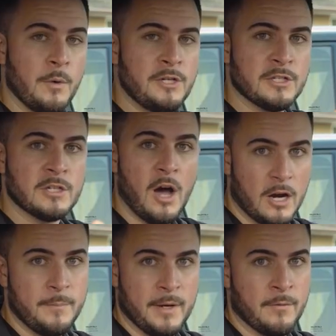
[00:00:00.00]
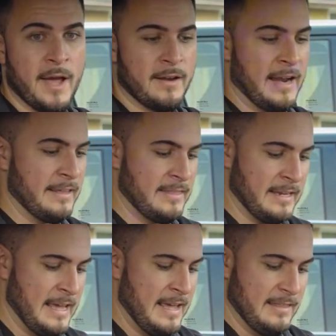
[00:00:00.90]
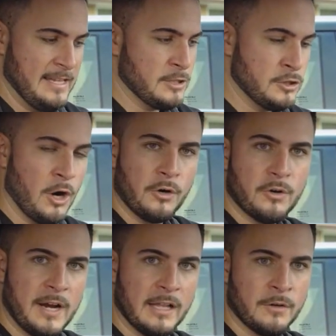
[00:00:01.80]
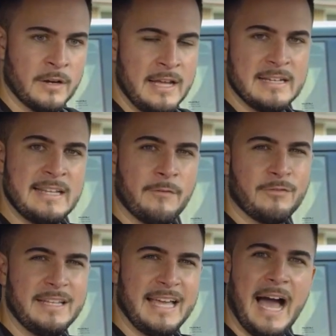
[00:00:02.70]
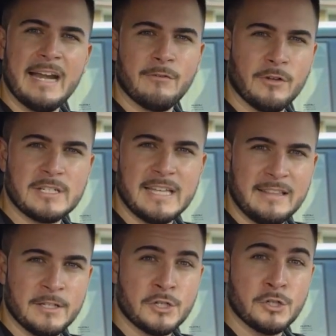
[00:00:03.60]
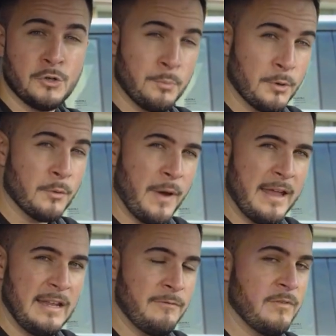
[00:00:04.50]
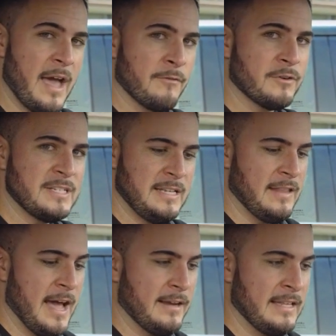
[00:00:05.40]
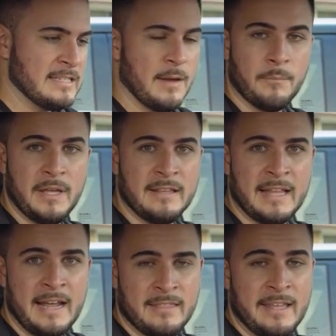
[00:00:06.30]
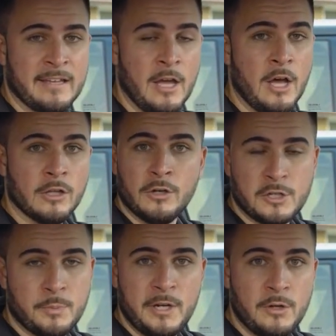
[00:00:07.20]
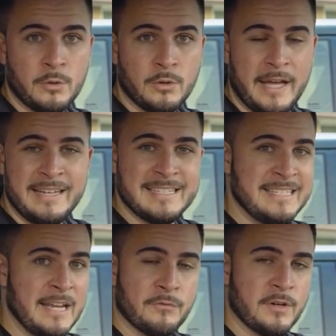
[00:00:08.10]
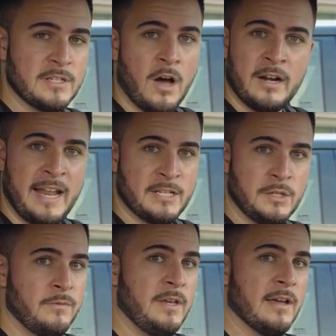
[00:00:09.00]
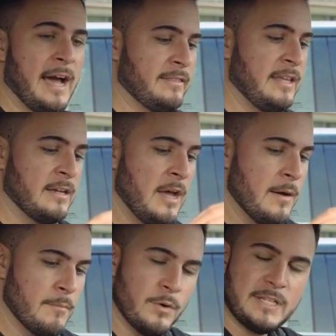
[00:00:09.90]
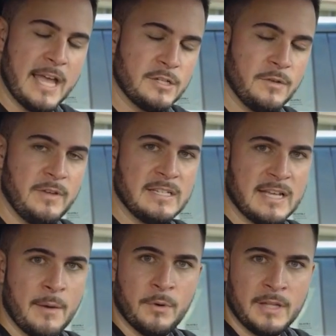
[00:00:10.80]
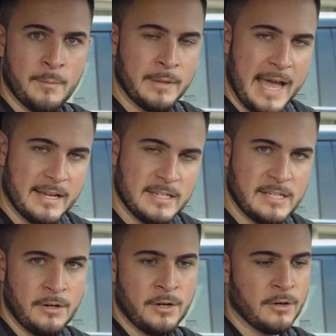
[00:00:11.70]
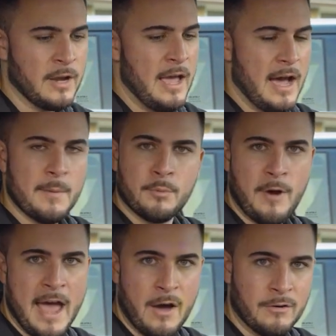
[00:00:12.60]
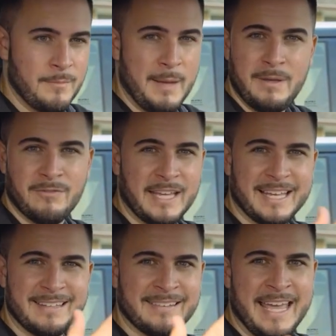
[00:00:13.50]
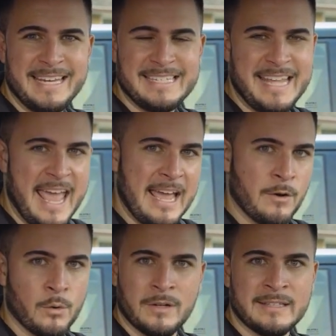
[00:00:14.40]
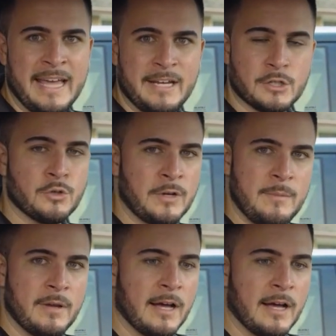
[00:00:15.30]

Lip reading: which is cockpit red. And I think this darker color definitely kind of looks like the Supra red, if you've ever seen that, and something that I think looks pretty cool and is different on an SUV. I think most SUVs come with a black interior, a brown, maybe even like a light tan or a light cream